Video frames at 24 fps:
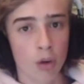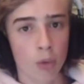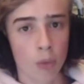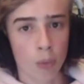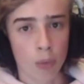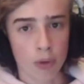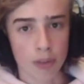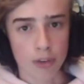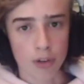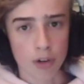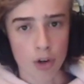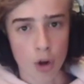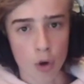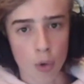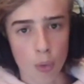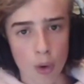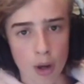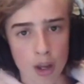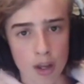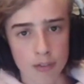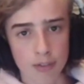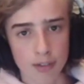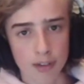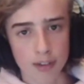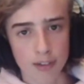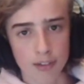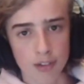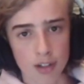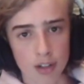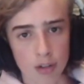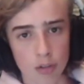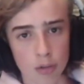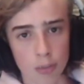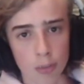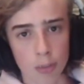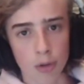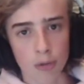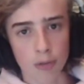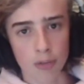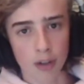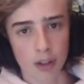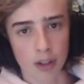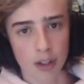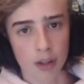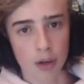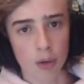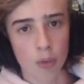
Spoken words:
with no way of easily removing it